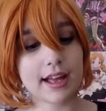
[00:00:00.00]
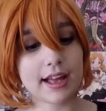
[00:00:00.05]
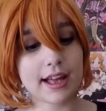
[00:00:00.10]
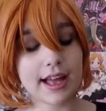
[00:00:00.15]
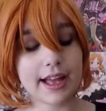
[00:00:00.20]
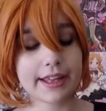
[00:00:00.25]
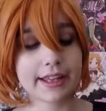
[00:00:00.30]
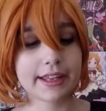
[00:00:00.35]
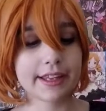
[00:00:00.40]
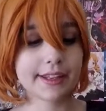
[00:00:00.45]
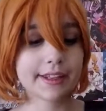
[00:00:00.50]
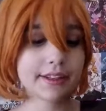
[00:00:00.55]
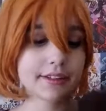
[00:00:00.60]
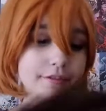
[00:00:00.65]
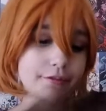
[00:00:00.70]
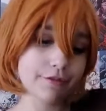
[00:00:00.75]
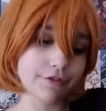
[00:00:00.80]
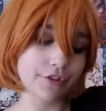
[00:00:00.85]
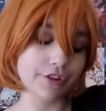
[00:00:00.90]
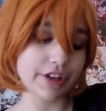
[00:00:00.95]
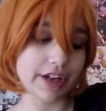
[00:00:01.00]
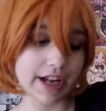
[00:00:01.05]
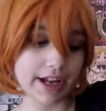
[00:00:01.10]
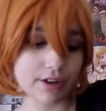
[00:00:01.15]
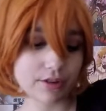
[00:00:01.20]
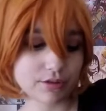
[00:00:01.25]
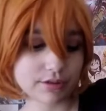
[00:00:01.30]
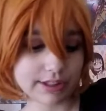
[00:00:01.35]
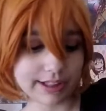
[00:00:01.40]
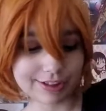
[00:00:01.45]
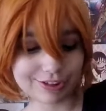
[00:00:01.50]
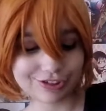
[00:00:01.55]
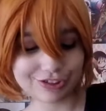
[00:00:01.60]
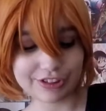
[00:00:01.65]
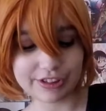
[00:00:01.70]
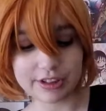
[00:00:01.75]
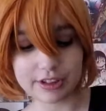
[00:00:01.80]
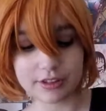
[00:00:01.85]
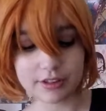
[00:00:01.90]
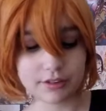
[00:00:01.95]
I, for now, let's
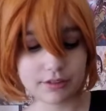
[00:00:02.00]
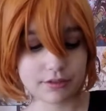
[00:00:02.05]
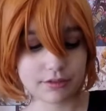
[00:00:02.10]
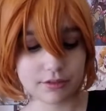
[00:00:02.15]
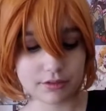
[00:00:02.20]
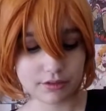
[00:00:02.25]
see